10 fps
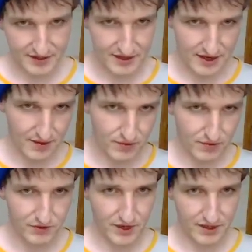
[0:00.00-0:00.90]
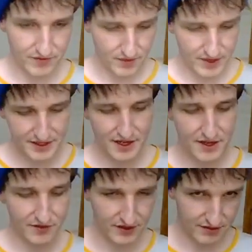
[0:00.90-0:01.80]
and then I try it for
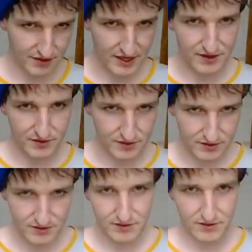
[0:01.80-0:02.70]
myself and try to